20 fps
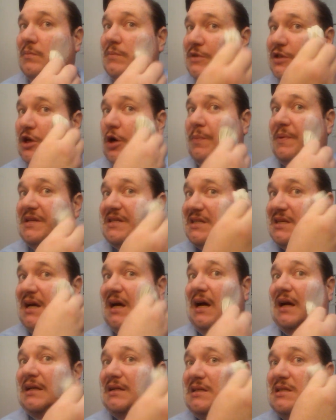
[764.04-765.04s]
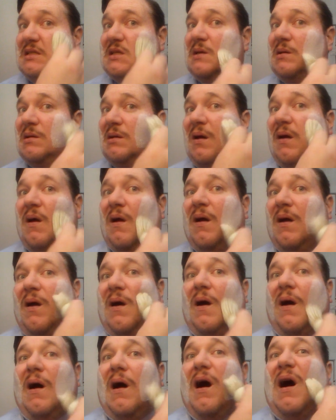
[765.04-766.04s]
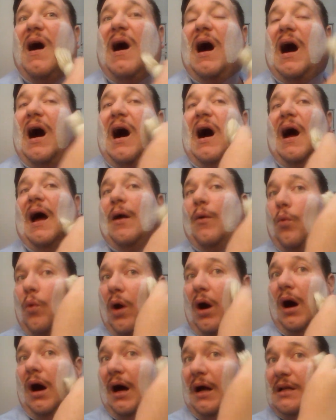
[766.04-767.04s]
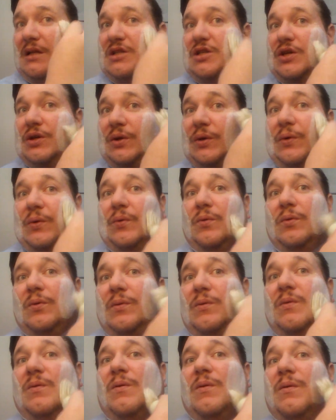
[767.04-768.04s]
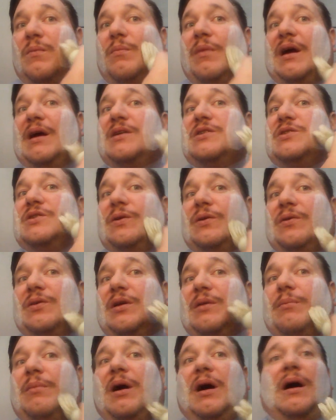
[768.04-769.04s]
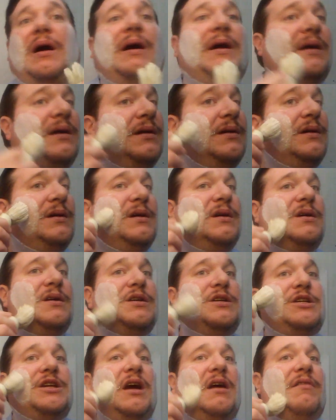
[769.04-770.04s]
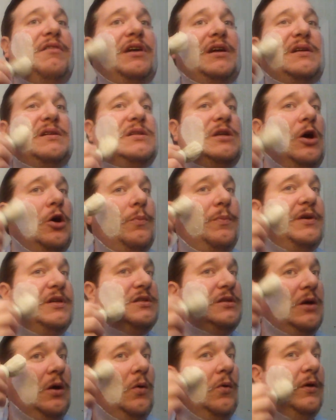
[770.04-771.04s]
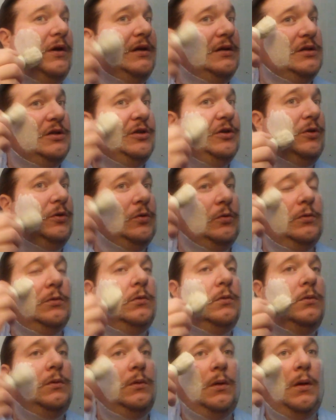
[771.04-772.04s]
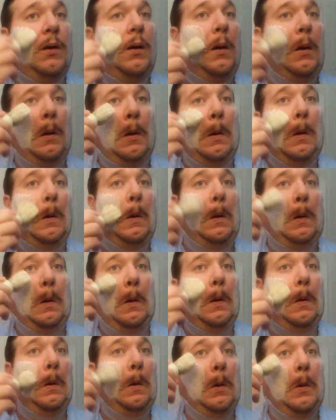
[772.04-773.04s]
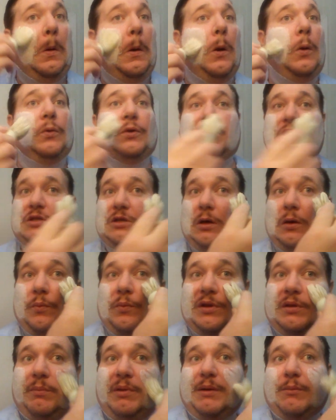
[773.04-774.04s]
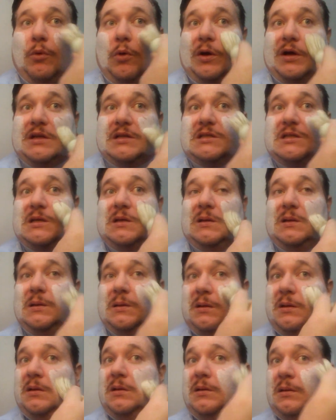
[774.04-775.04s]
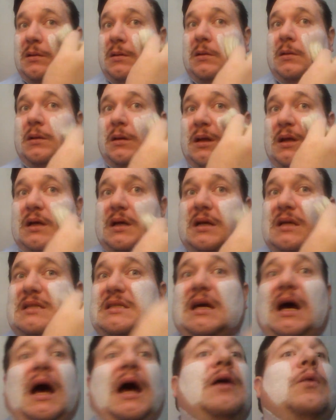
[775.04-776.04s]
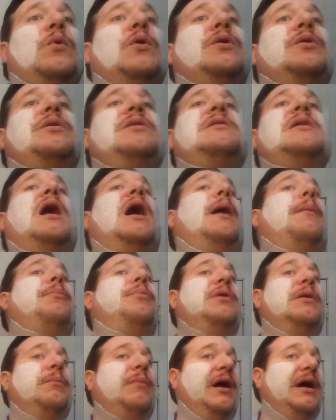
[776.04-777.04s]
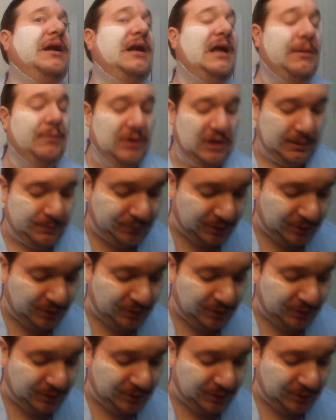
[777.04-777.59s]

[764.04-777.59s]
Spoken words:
soapy suds. I want to make sure that my shaving soap is going to hold its own with the big boys. Because I will not put my name on a